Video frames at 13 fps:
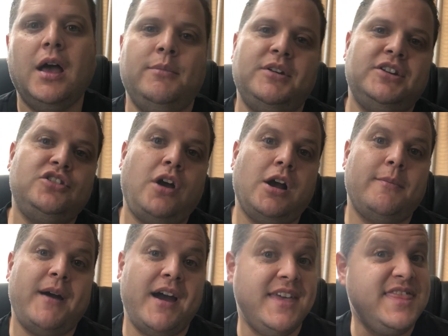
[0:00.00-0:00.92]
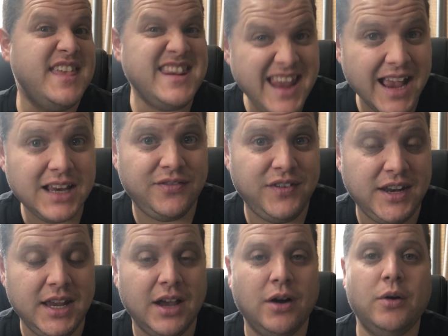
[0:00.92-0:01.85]
I'm going to talk about in the next
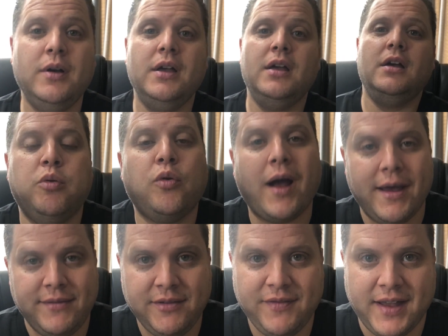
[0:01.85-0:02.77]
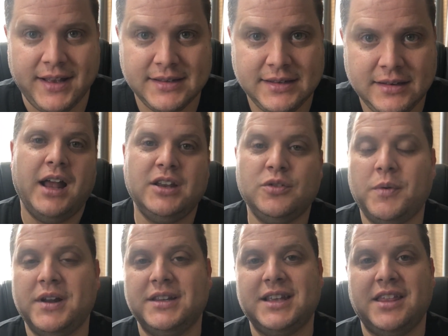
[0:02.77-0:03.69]
video private events. I just
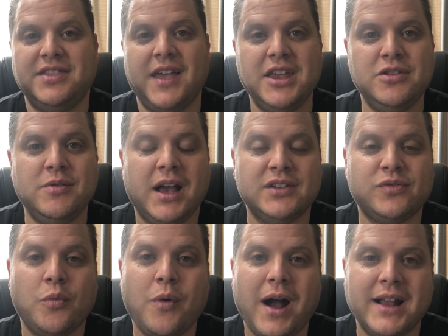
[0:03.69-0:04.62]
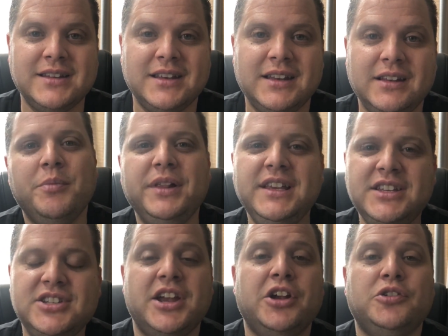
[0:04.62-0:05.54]
want to say thank you guys for watching. Please
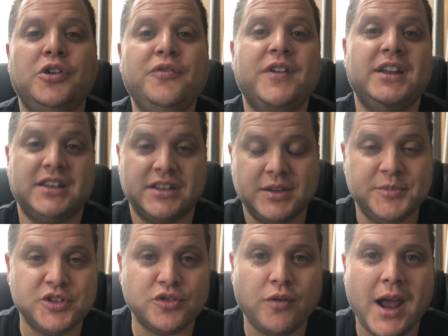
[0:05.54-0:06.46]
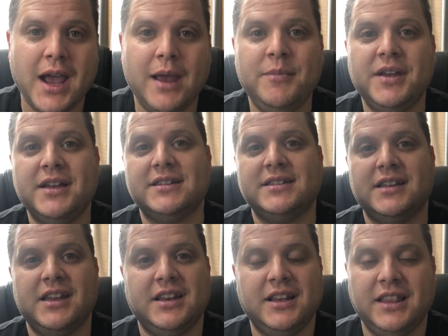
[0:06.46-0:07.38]
share. Don't forget to subscribe because
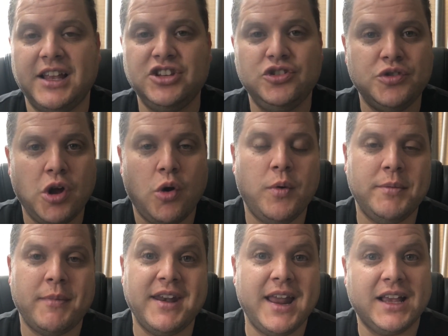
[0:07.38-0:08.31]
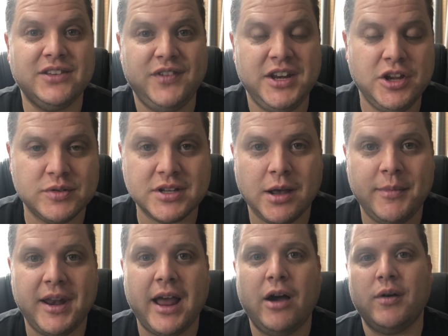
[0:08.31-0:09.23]
it lets you know when my next video is
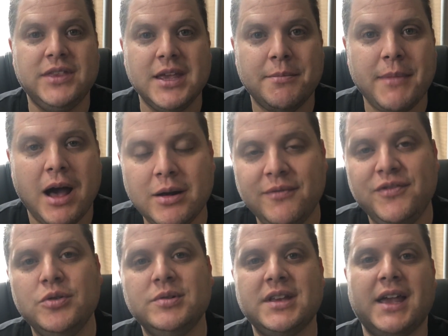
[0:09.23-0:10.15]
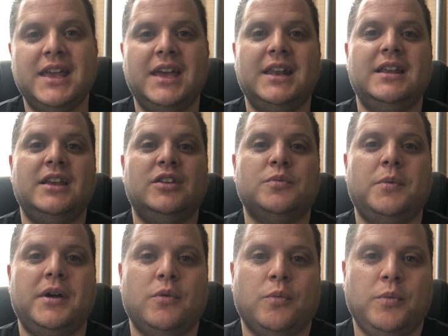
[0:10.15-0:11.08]
coming out. The amount of views I get is
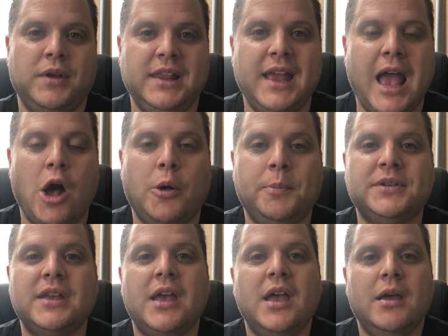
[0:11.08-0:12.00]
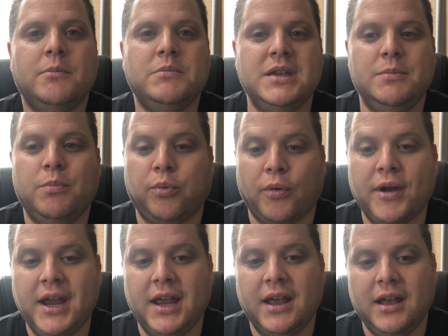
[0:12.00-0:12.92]
what really helps me
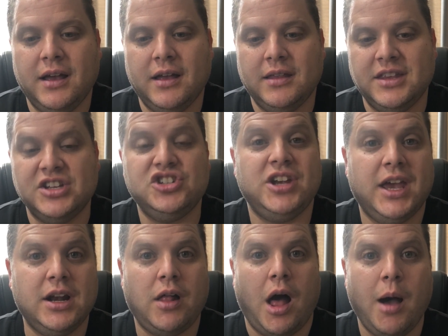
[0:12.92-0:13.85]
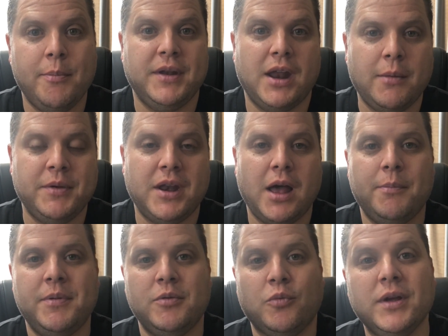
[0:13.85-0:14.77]
bring this channel up and up and
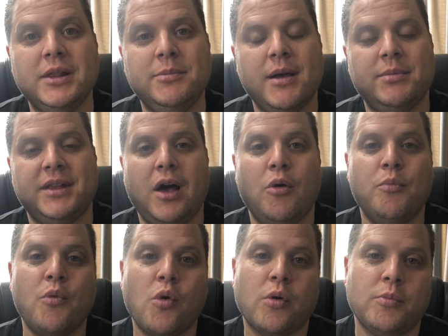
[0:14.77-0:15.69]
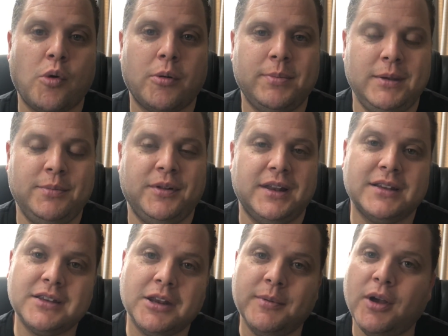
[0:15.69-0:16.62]
up and really be able to help more and more people. And
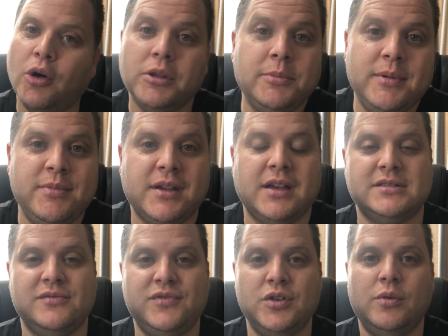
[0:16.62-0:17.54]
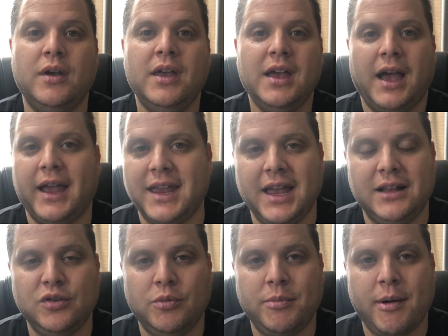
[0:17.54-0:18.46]
it's going to be only be because of you. I
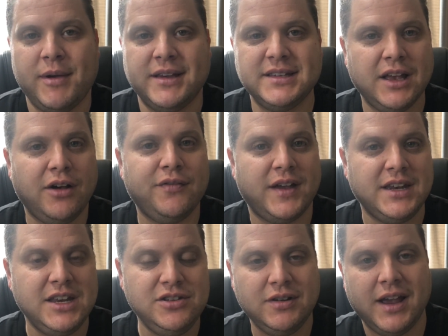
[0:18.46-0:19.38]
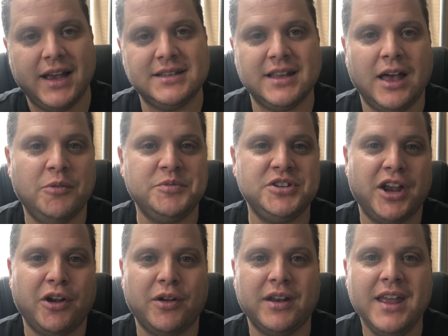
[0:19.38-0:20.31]
can't do it by myself. I need you guys to help
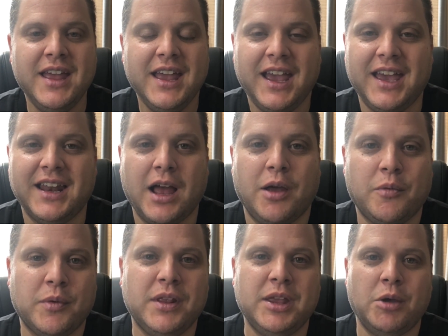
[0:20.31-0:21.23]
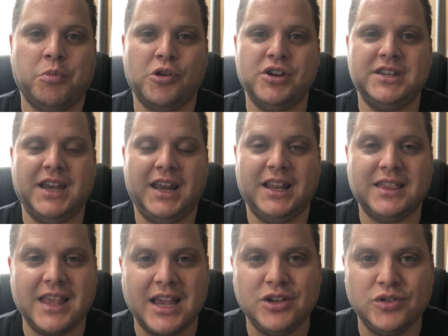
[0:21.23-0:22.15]
share it. And I really appreciate it.
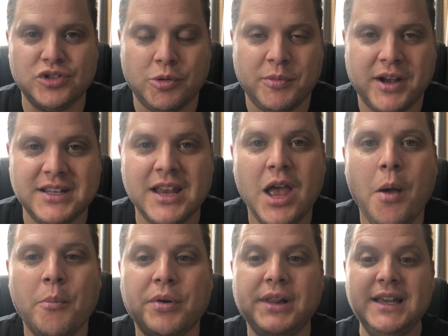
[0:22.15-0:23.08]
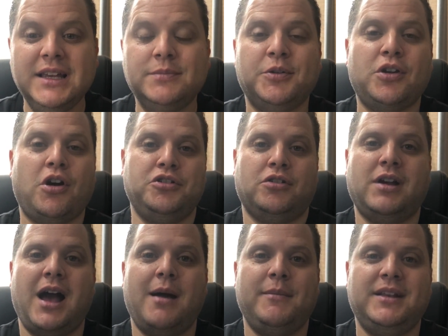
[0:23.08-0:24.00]
Thank you so much. Please put all your
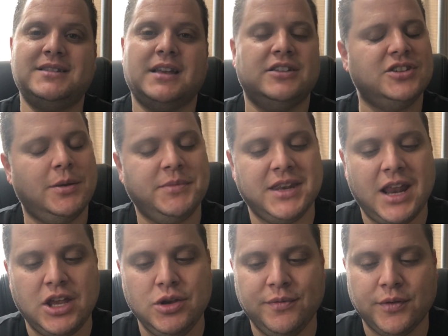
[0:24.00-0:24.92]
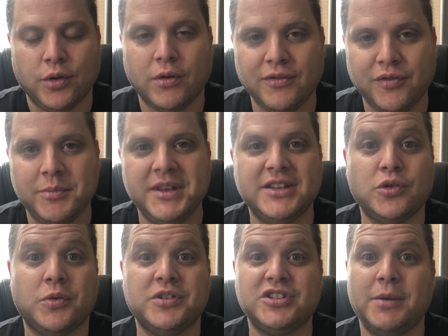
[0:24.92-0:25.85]
comments on something that you've learned from
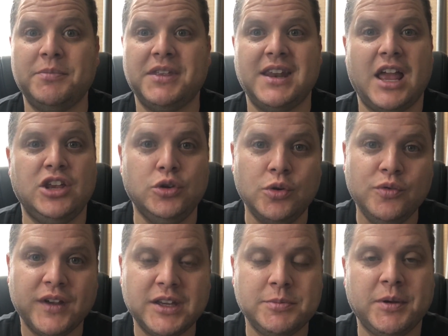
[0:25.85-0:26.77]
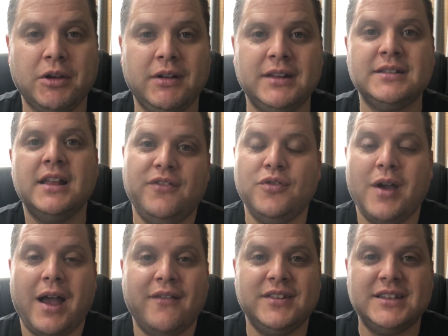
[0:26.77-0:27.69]
this or something that you've experienced if you
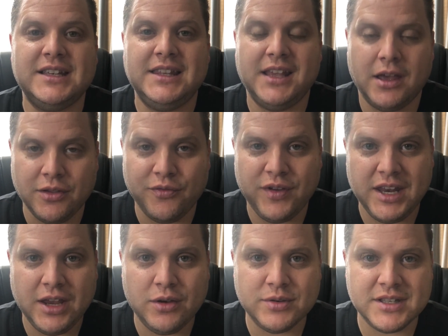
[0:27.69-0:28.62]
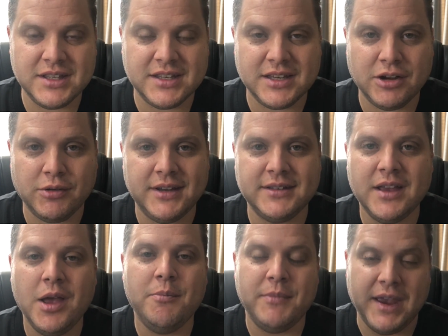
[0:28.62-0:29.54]
haven't seen the other videos in the series,
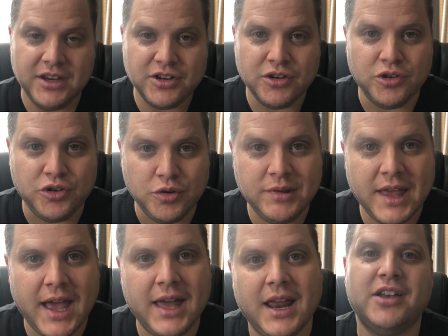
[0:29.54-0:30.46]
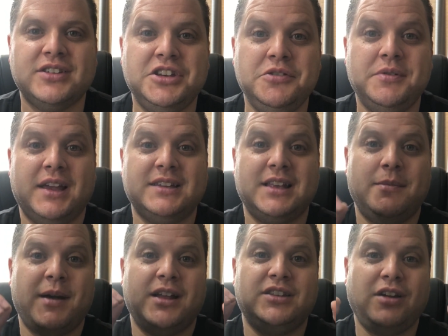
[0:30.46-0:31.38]
make sure you do that. I'll see you next
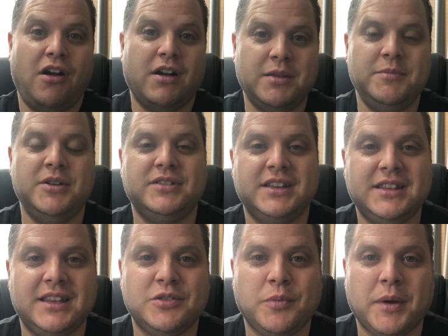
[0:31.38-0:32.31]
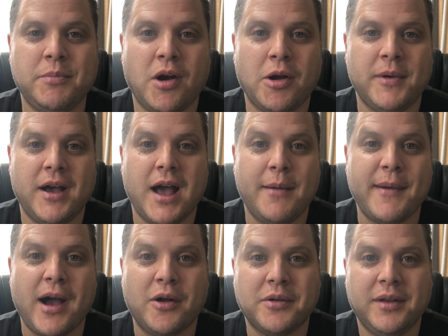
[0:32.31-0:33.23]
time on Talking Music. This is Rick Parma.
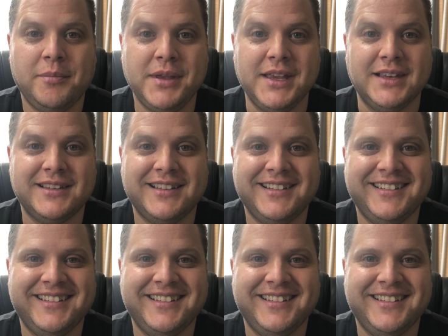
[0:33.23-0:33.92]
I'm out. Peace.